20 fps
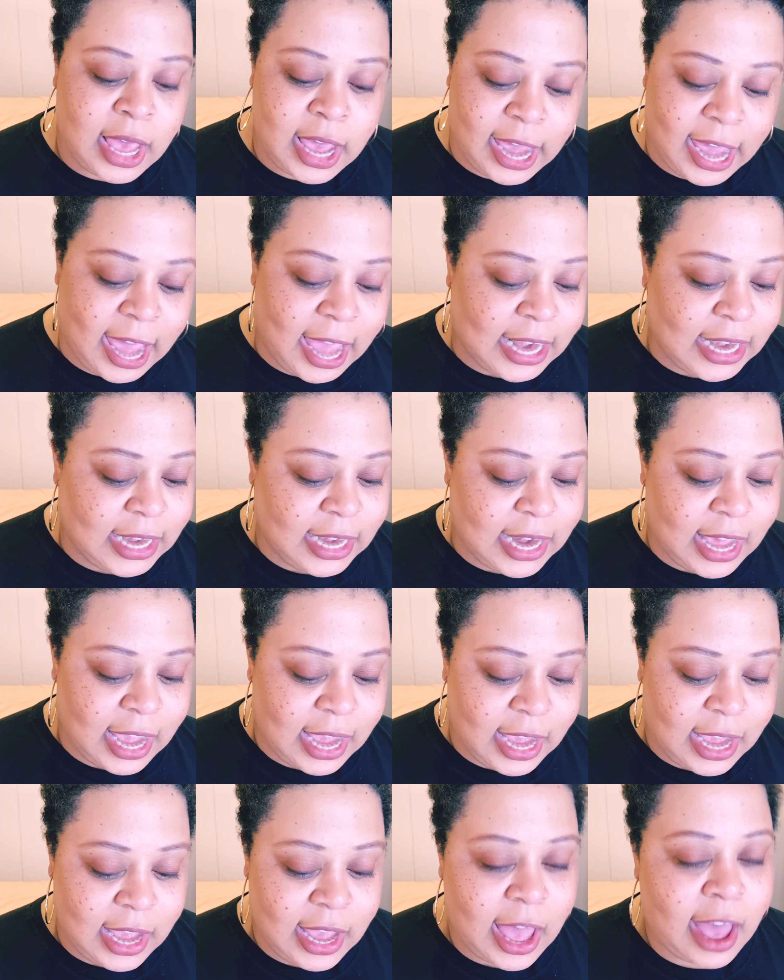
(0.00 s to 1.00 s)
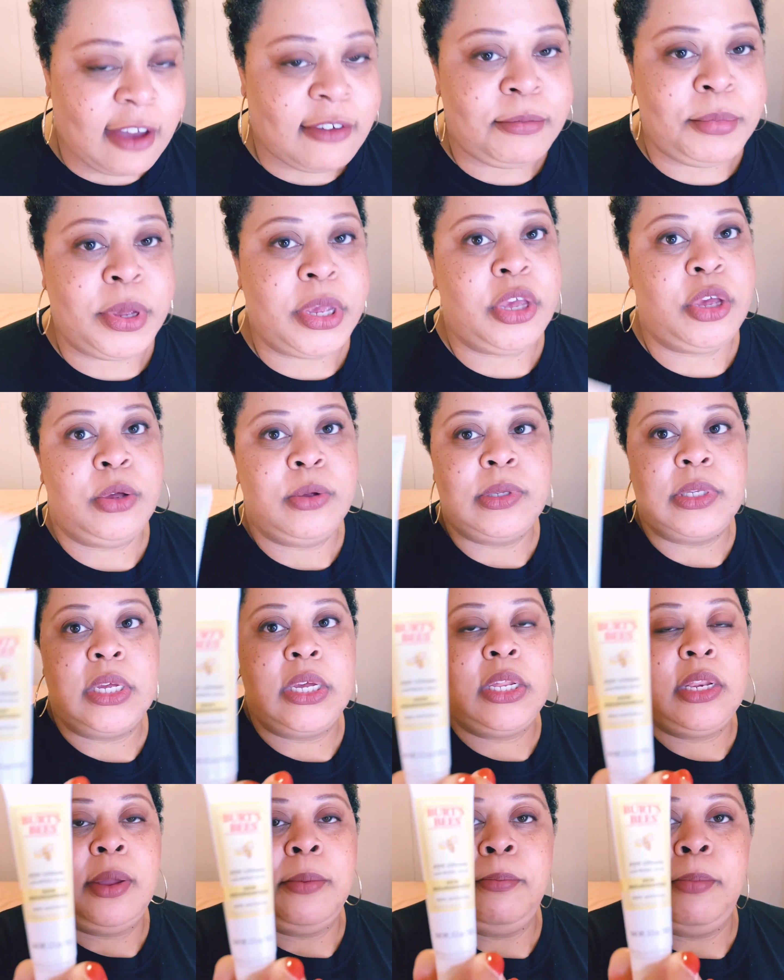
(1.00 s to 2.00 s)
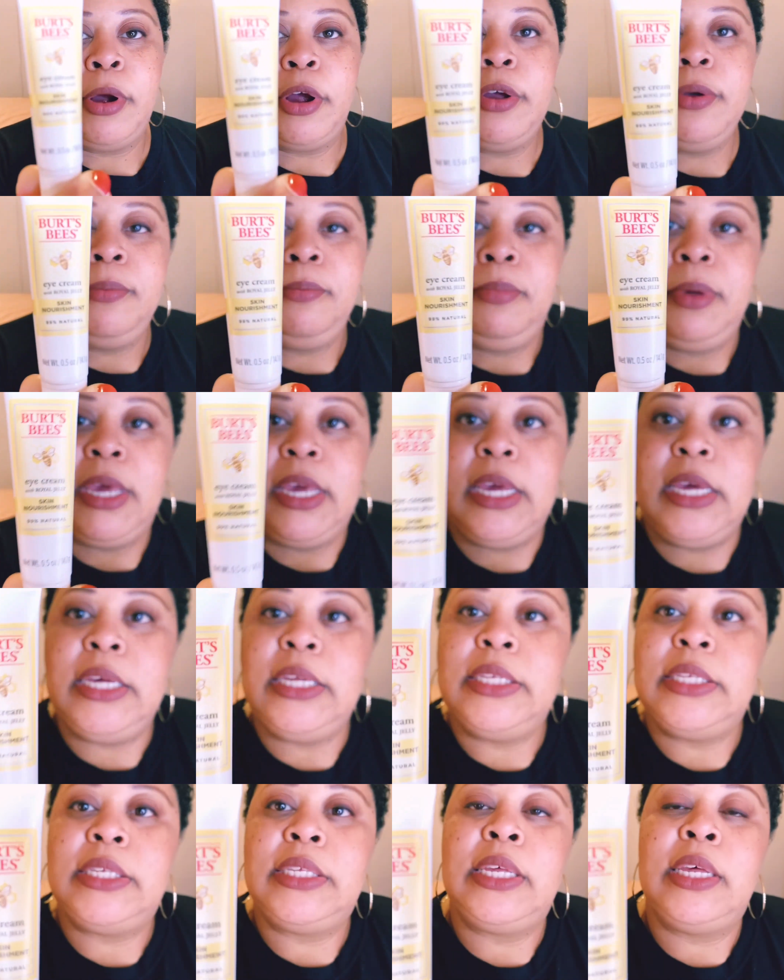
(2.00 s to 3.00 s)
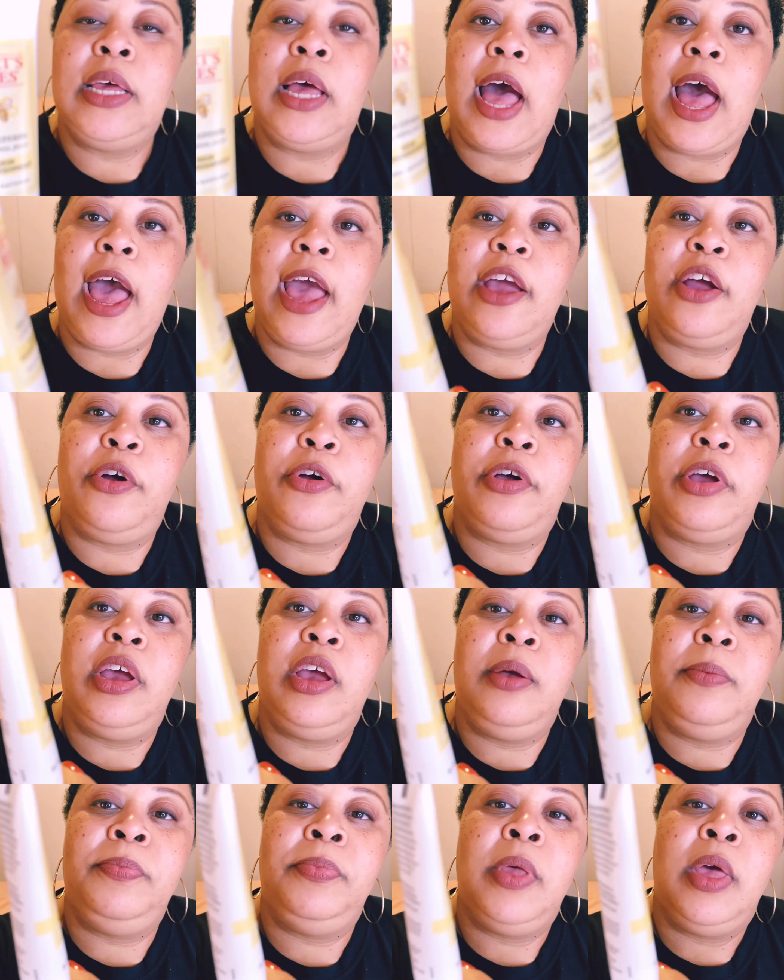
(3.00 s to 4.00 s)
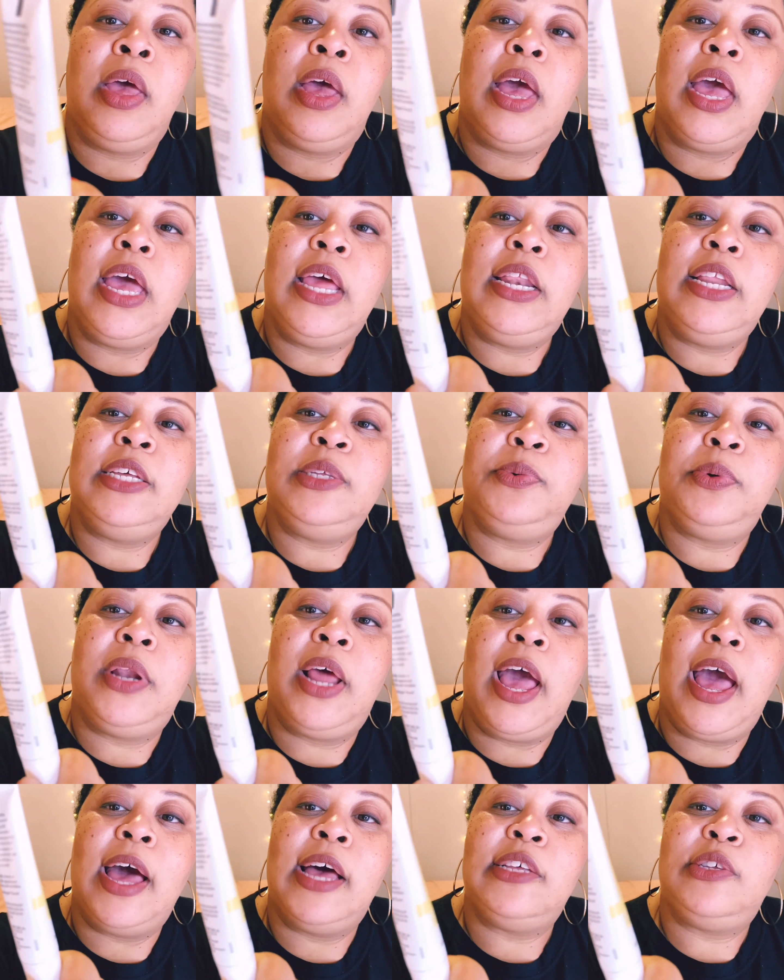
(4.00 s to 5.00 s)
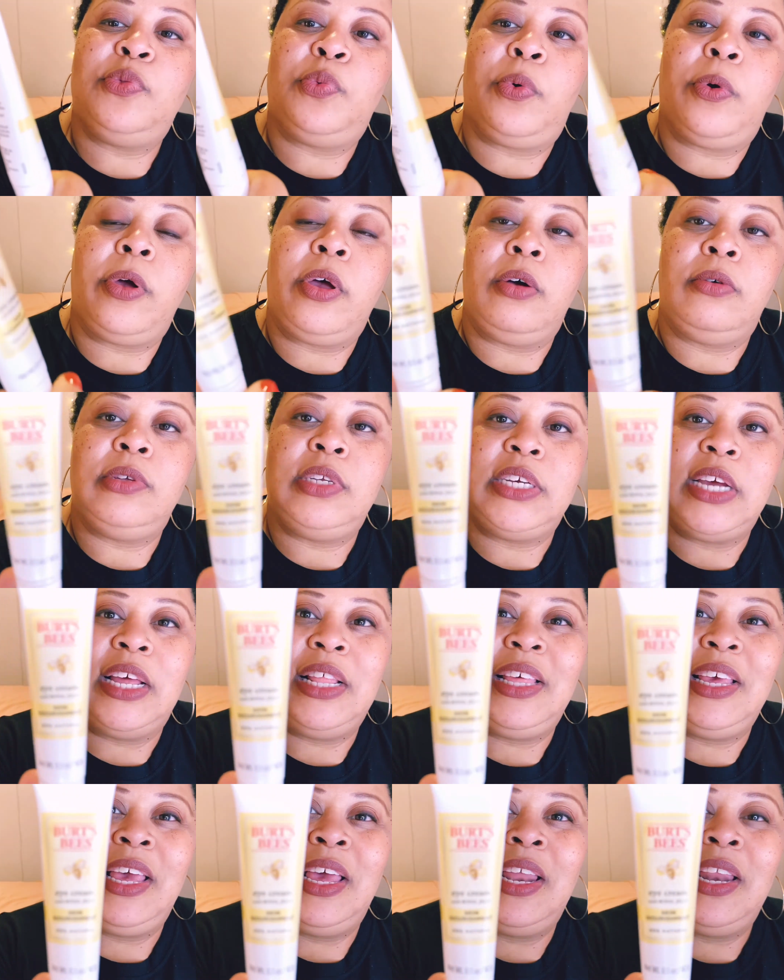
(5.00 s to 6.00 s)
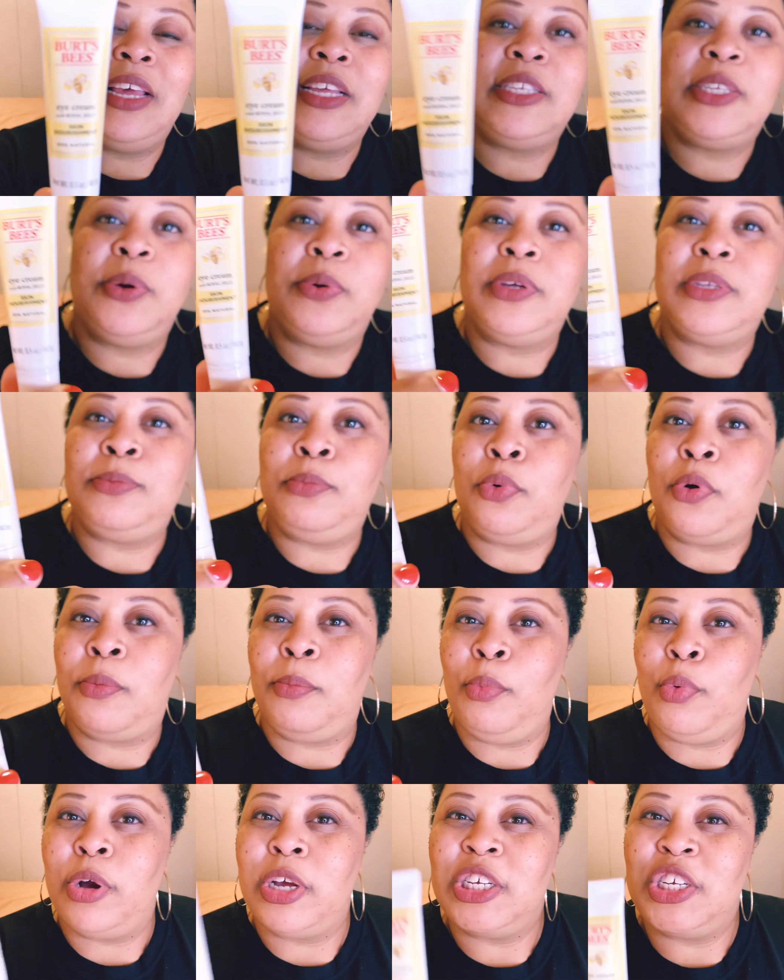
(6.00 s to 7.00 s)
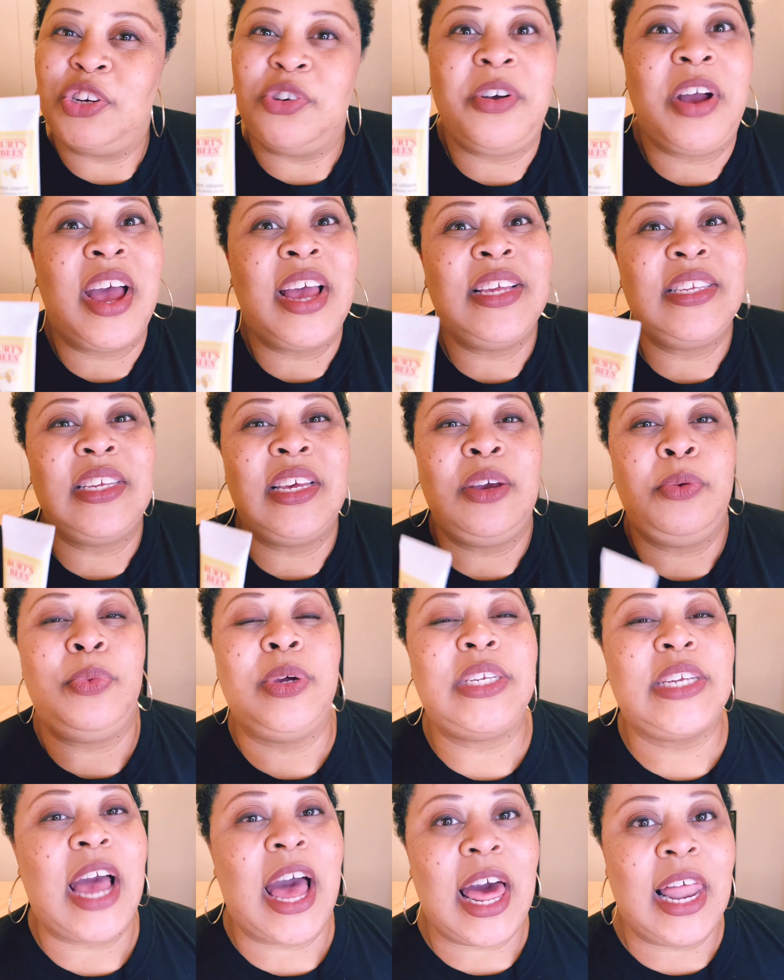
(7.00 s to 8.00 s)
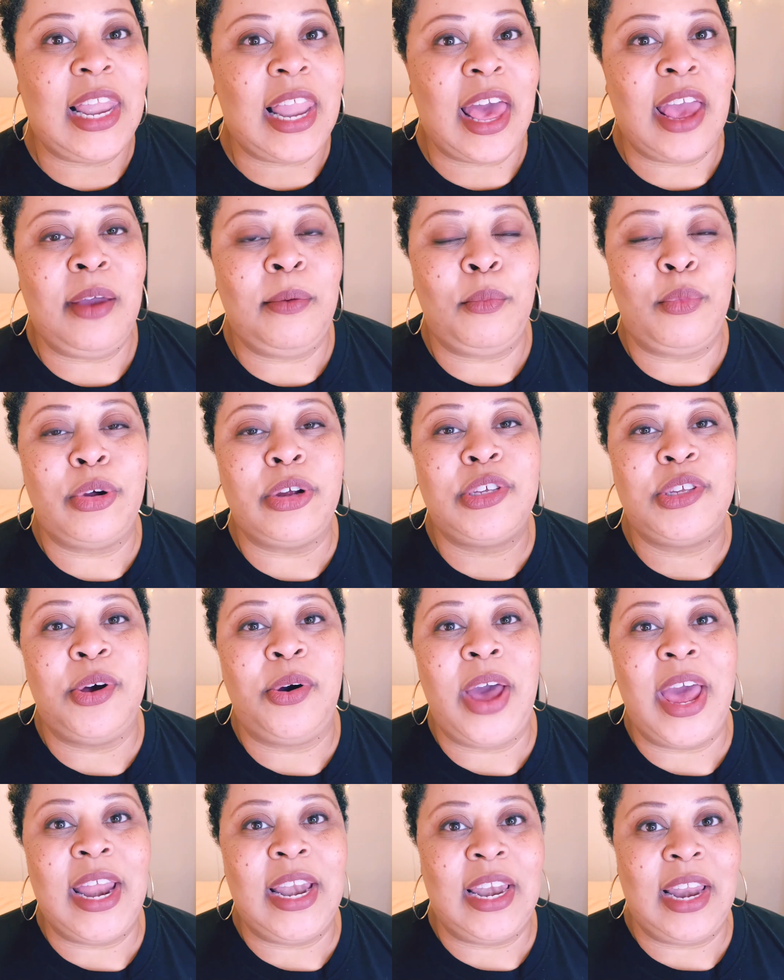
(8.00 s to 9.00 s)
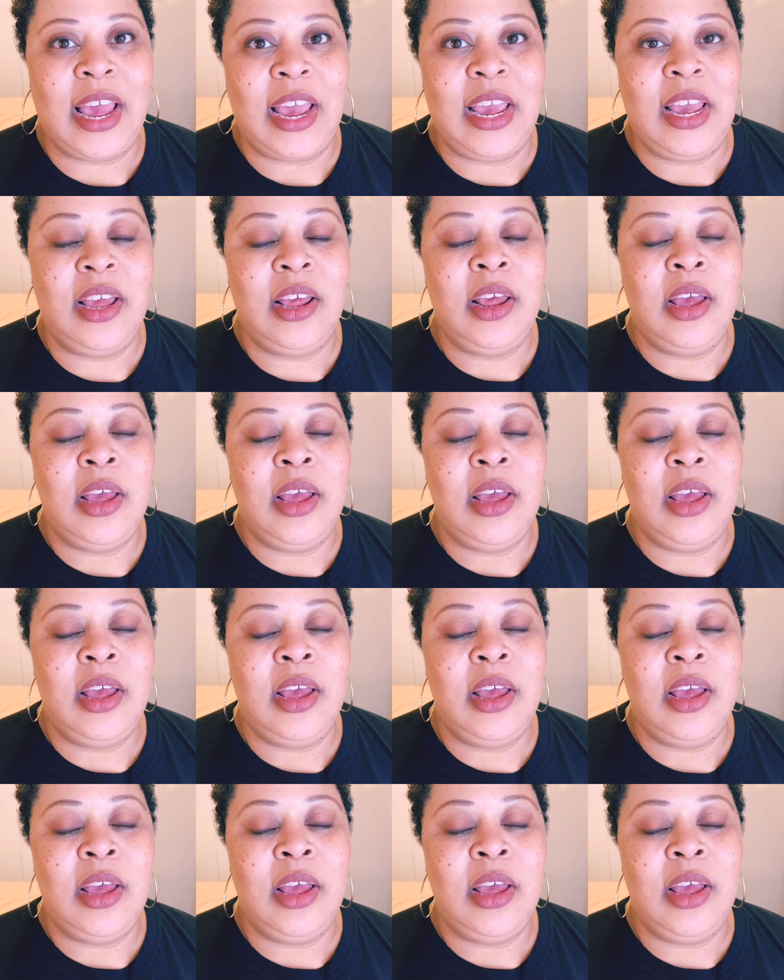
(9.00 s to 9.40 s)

At night, I've been using the Burt Bees eye cream. And this one has royal jelly in it, so it's more moisturizing, which I like more so at night